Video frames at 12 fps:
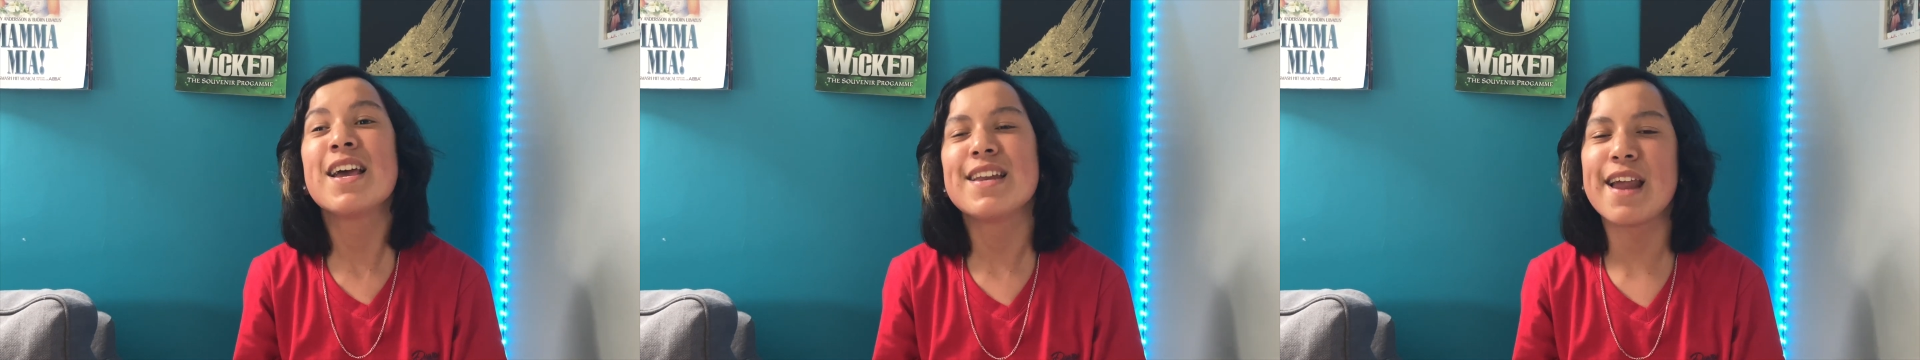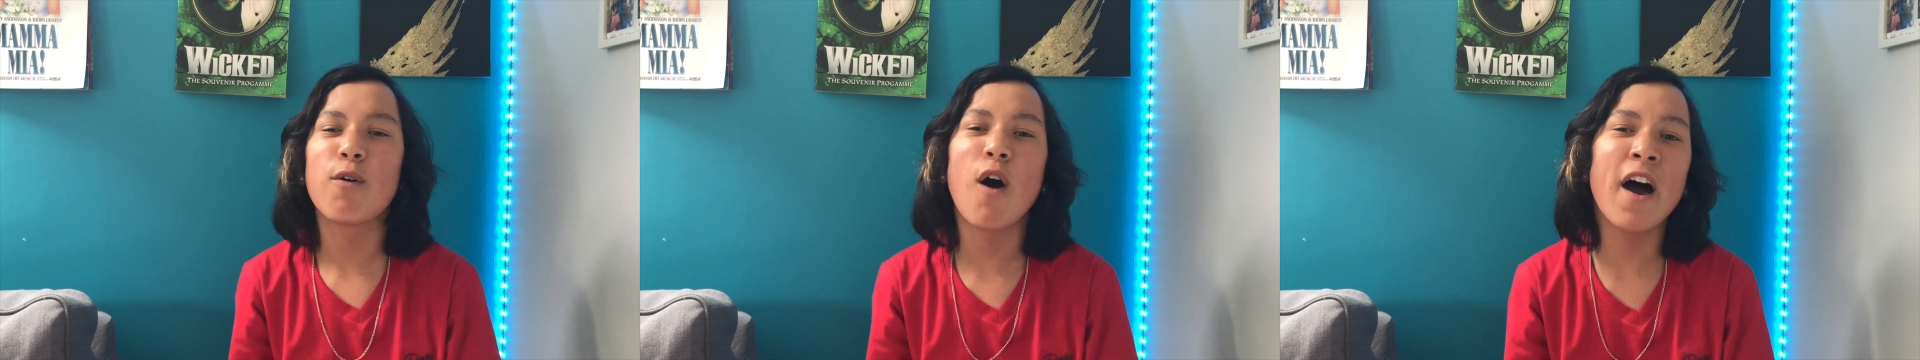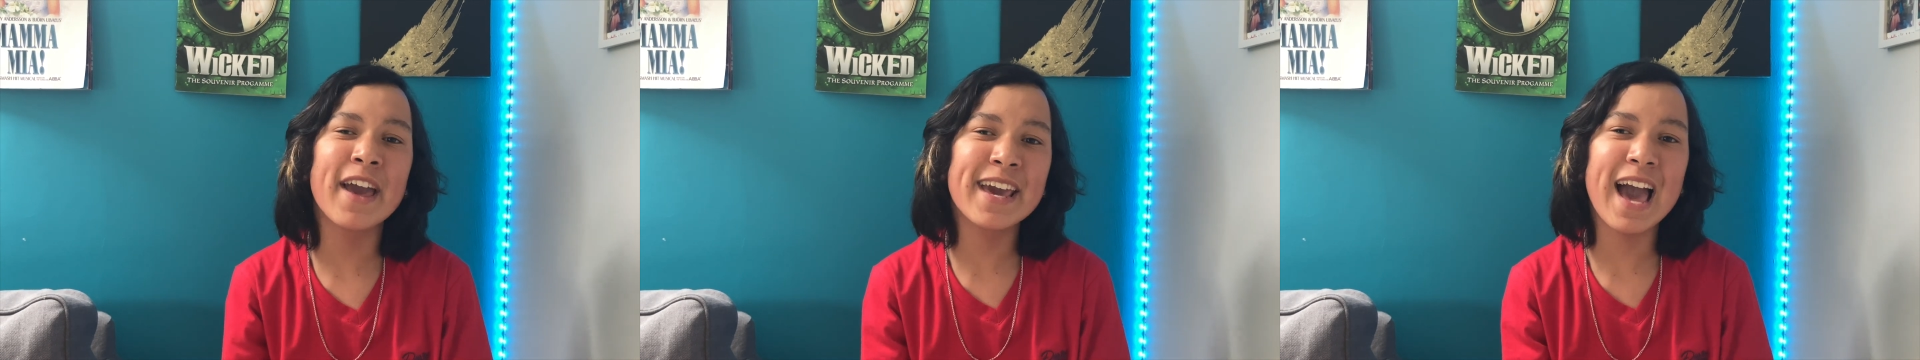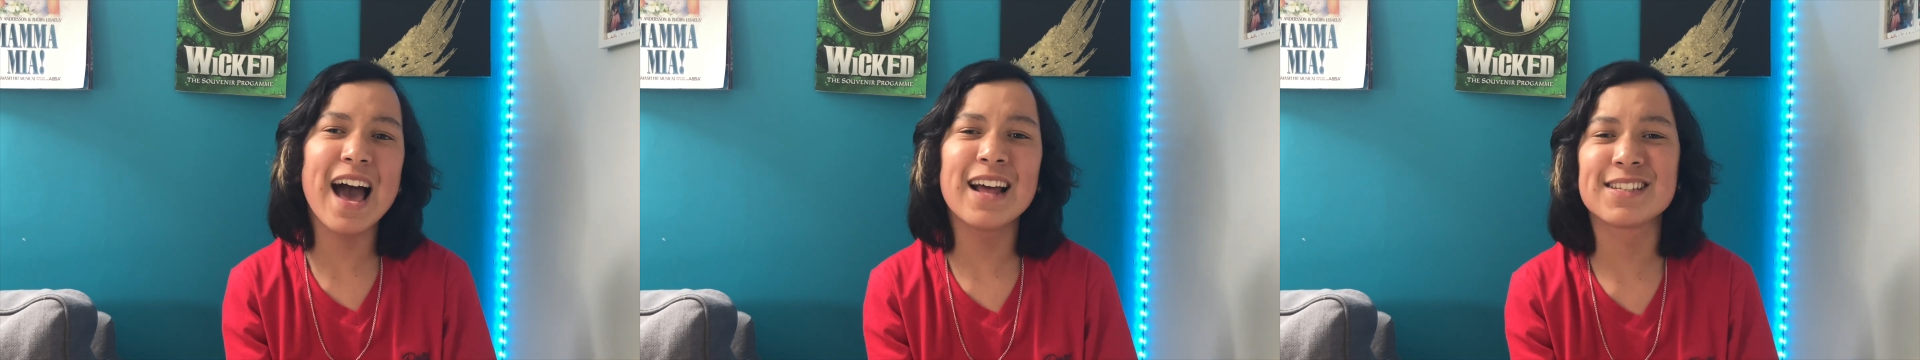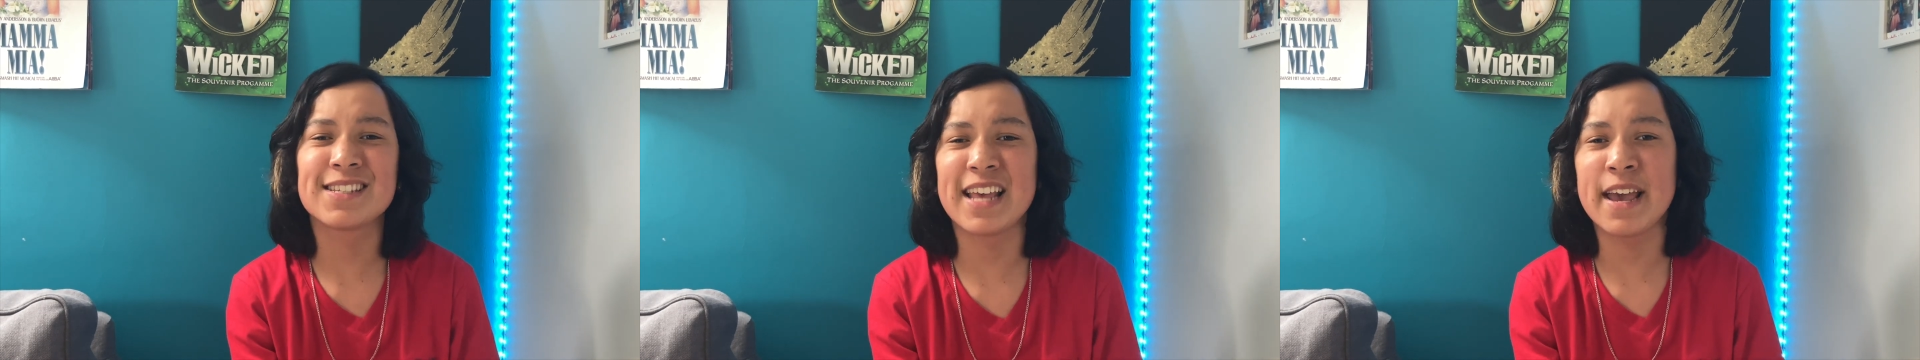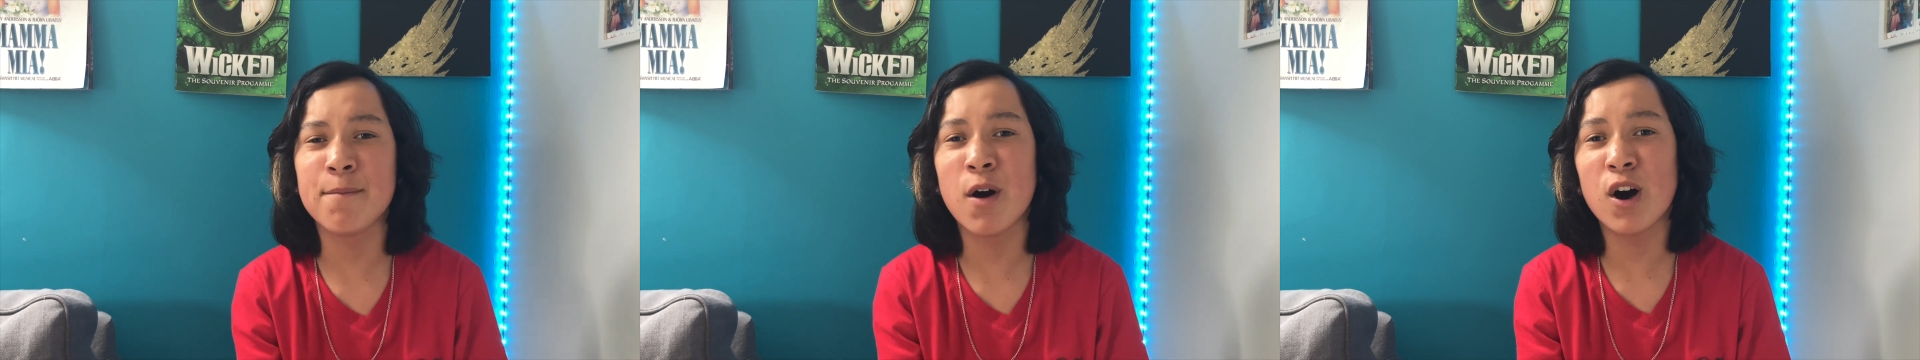Now, I can't
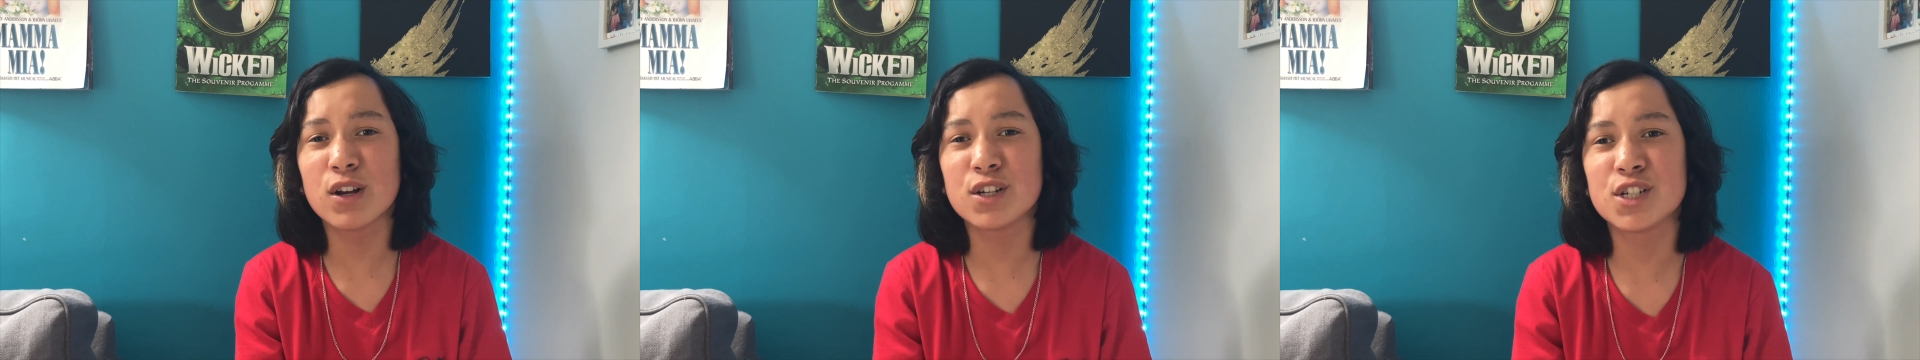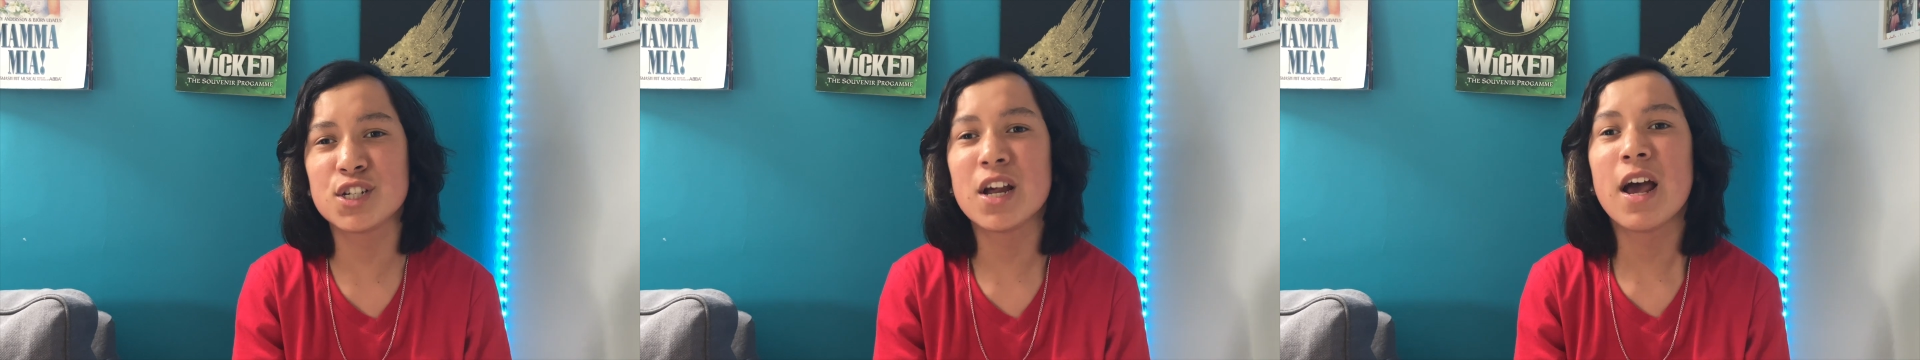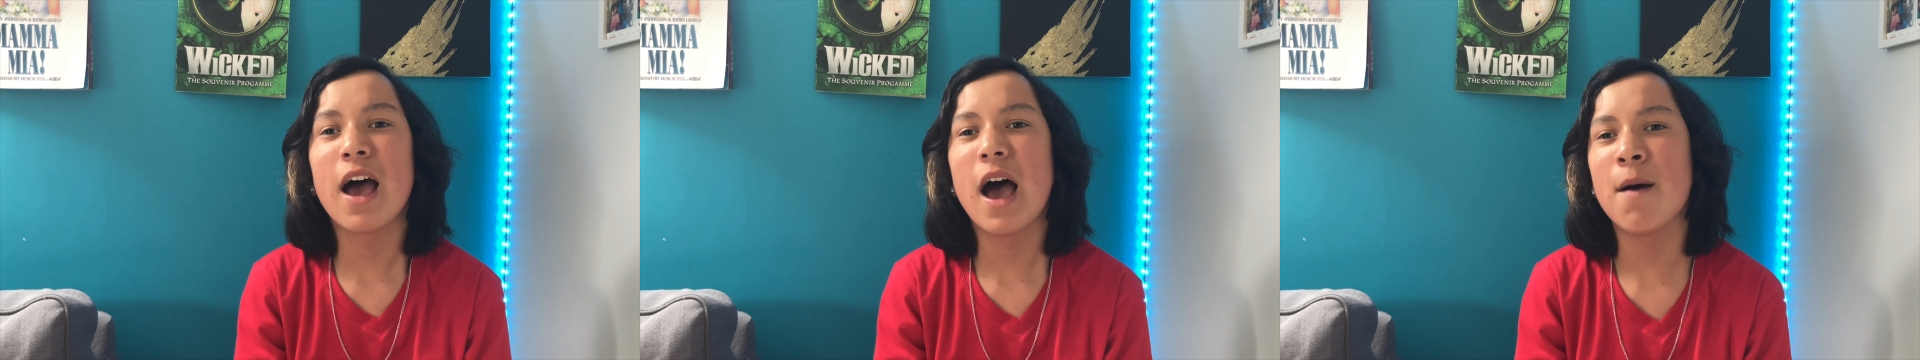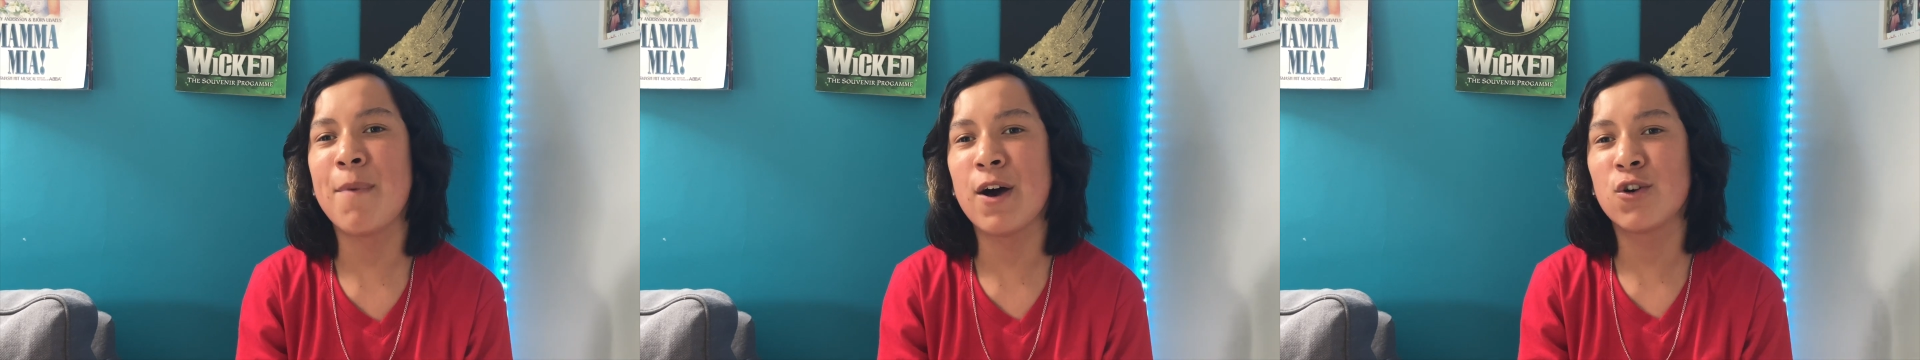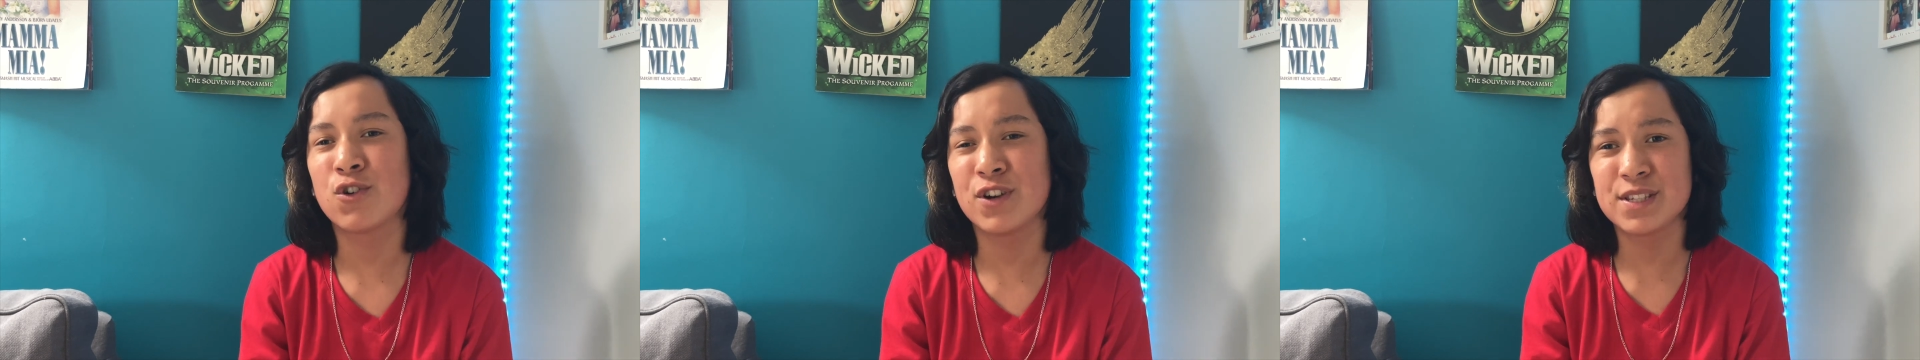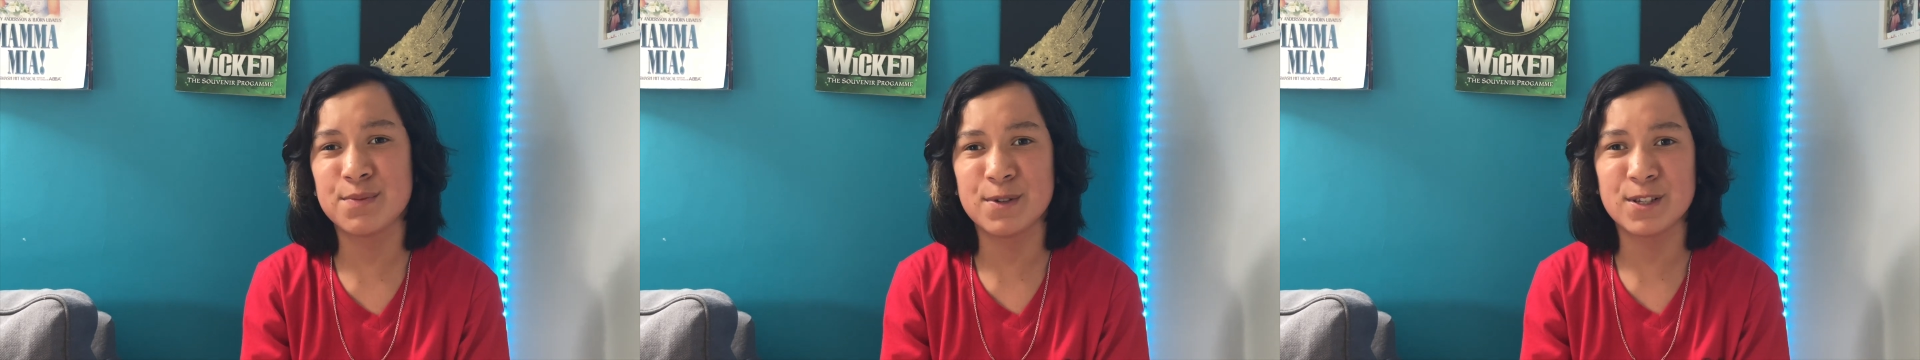say much about
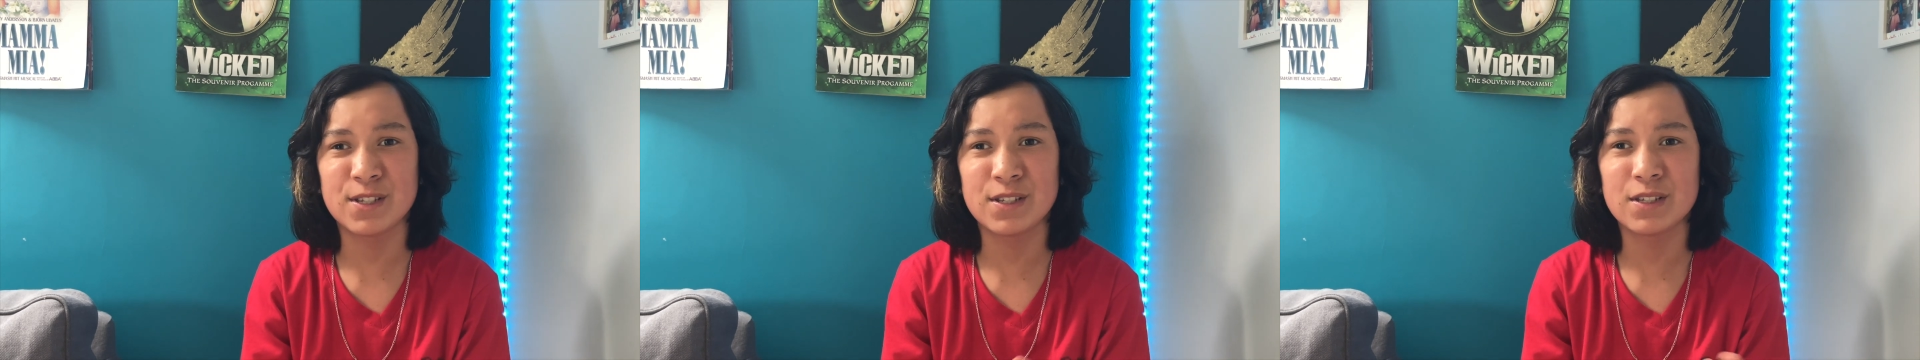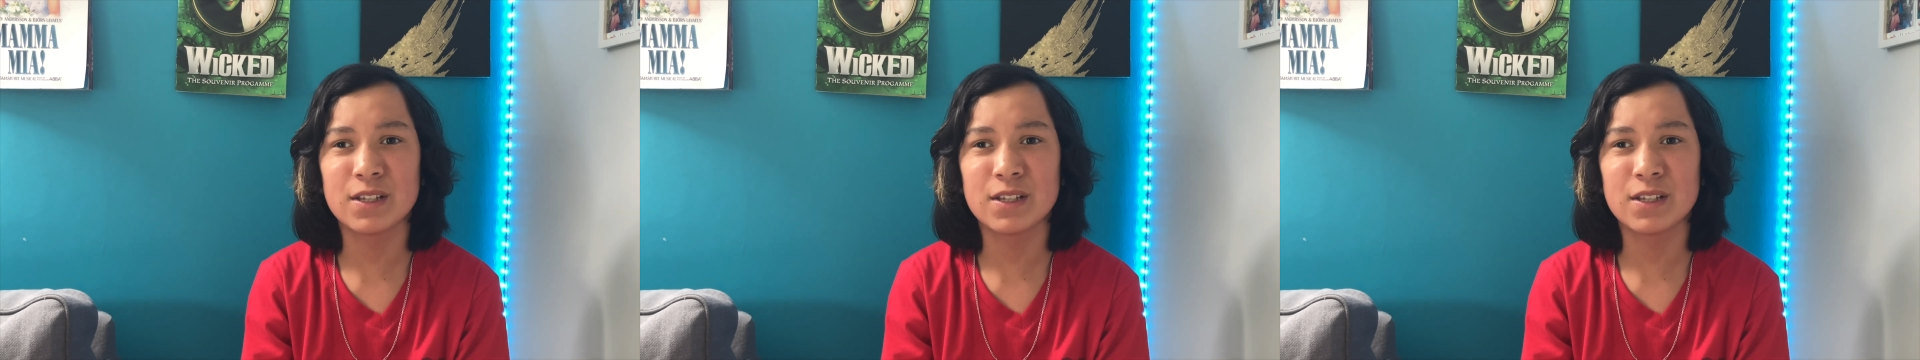Christmas,